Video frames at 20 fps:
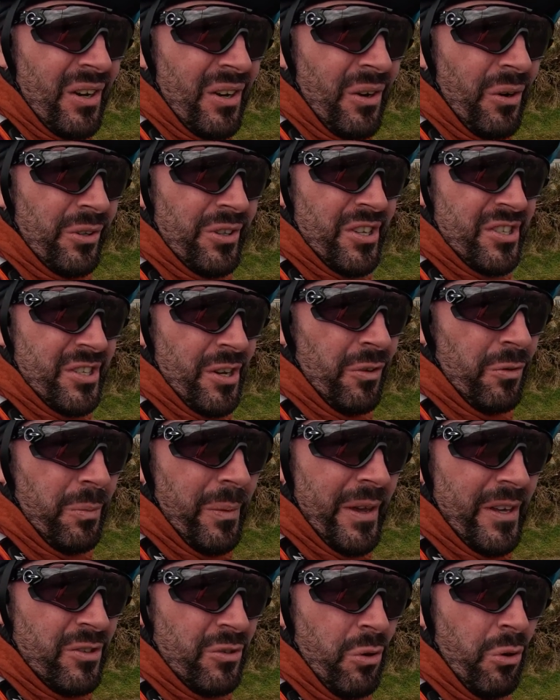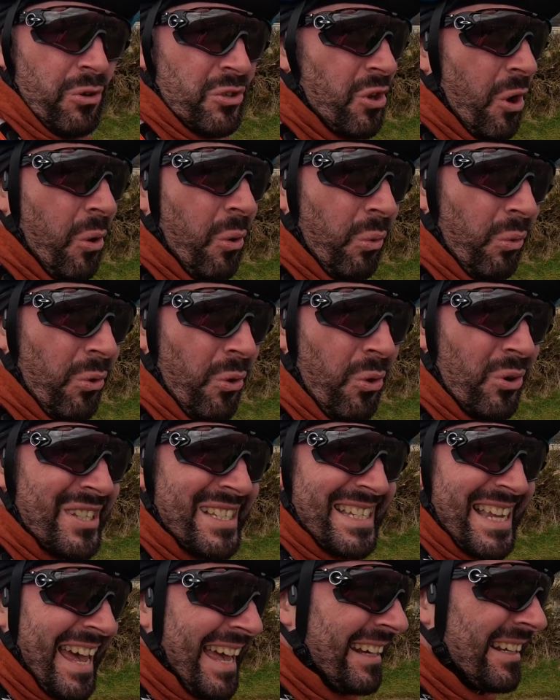on the southwest coast, although
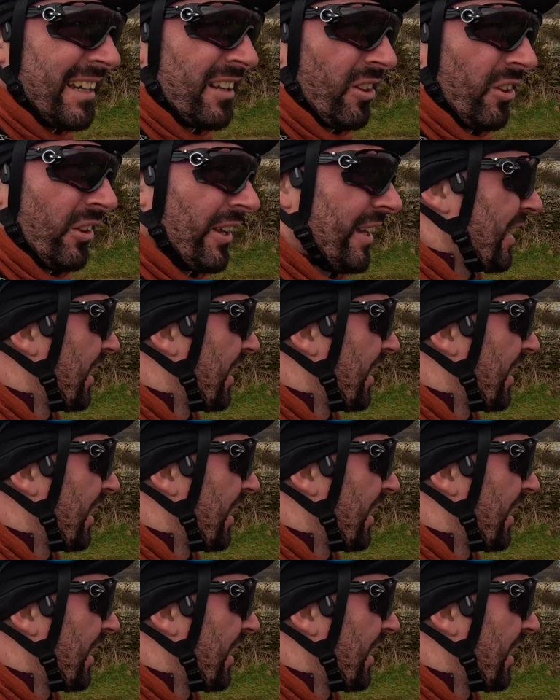technically